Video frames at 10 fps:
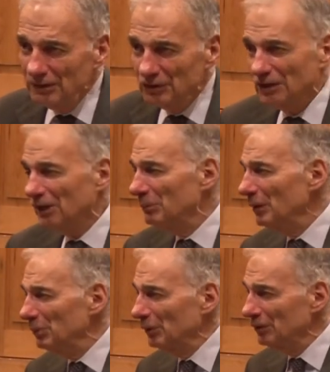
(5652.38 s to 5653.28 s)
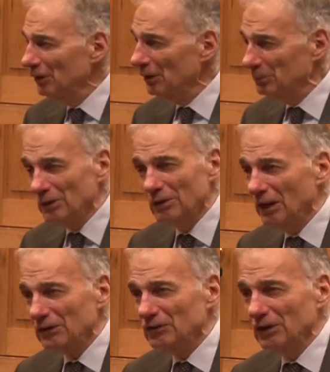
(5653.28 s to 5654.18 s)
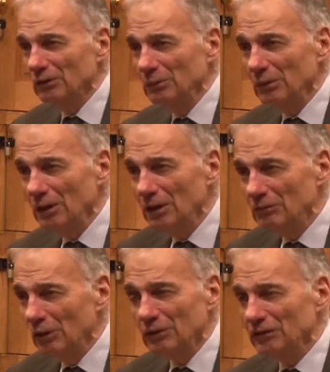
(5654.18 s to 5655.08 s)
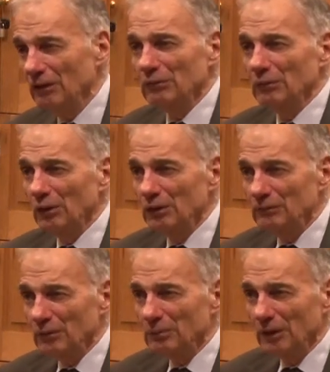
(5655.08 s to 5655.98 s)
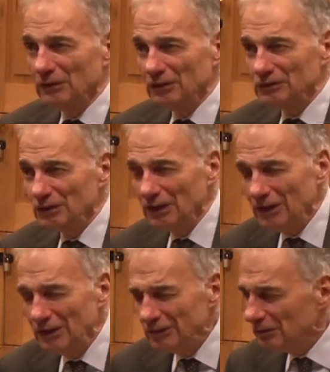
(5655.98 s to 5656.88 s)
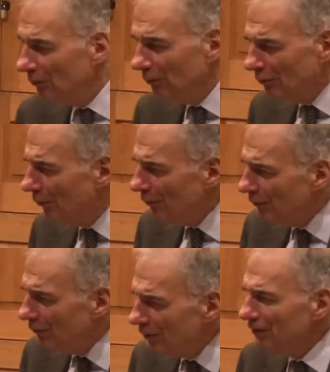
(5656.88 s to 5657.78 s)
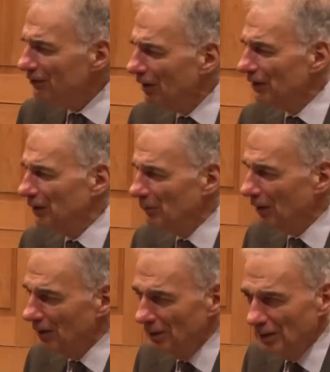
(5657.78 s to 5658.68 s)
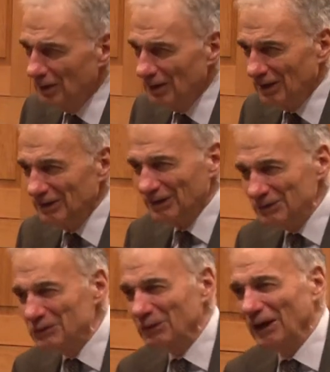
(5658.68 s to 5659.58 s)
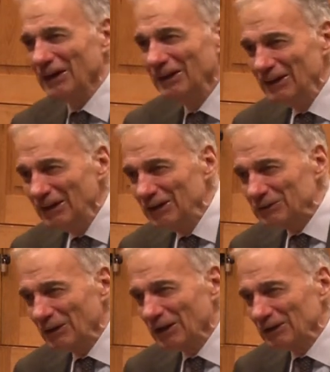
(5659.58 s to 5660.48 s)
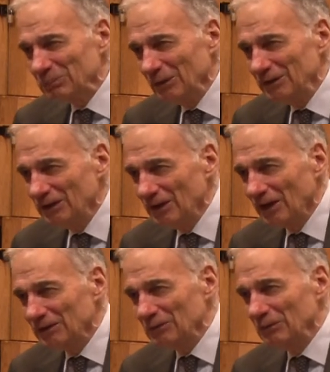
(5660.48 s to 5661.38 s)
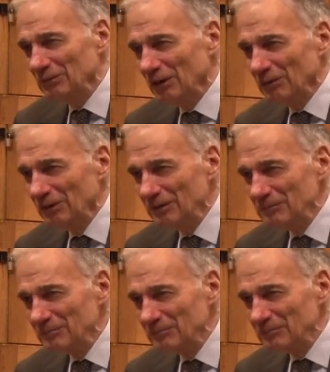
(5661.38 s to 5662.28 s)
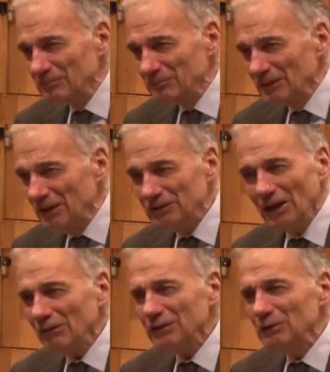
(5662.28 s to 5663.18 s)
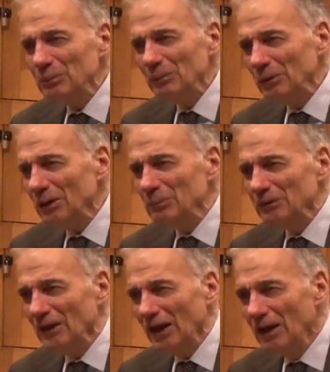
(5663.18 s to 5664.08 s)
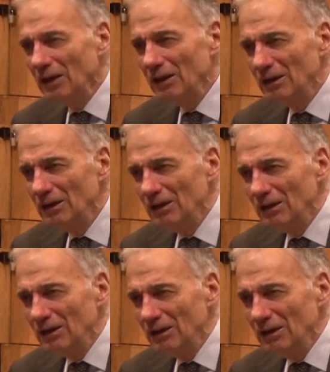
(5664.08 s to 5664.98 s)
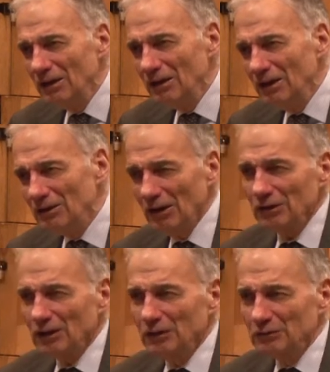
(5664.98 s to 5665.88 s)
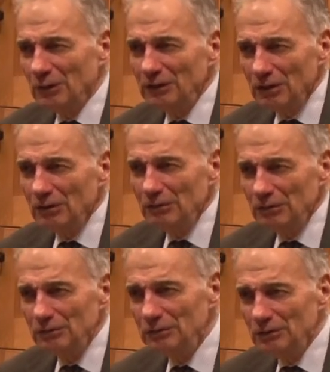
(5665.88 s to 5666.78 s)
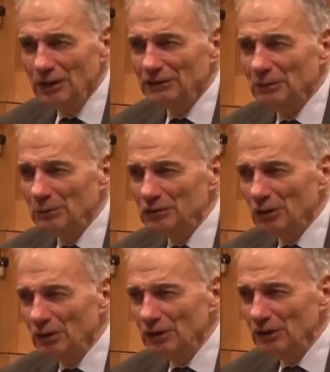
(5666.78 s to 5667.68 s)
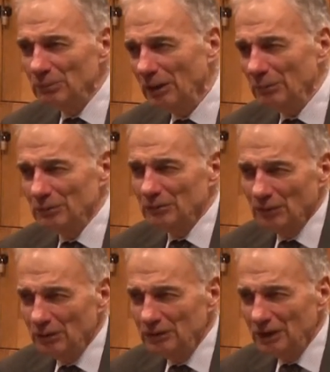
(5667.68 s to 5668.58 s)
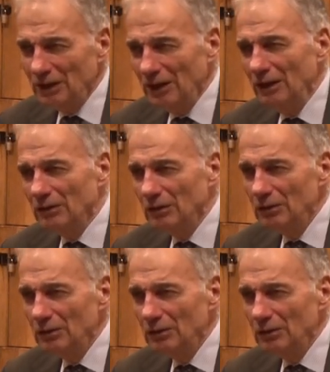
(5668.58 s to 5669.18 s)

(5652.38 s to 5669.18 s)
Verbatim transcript: You say to people in Europe, you know, not a single voter has ever voted for presidential candidates. What, what are you talking about? And you try, to, you try to explain the electoral vote. You say, how can you put up with that? In our country, you know, you, you get the majority of the popular vote, you get in.